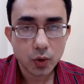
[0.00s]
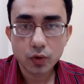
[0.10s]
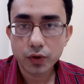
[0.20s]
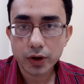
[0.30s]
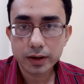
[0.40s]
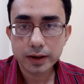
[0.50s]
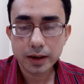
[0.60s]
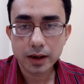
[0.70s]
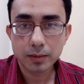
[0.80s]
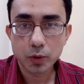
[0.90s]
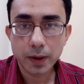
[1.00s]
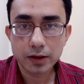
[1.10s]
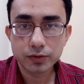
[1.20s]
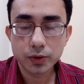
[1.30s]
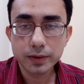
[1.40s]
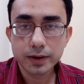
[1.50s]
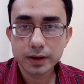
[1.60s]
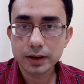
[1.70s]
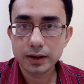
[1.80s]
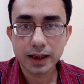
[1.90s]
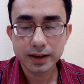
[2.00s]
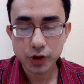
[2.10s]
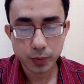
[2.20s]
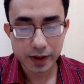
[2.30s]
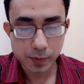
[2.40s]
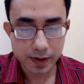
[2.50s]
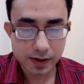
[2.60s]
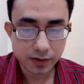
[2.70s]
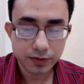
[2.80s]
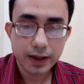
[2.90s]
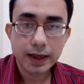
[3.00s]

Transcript: go for a mobile phone, nothing too expensive.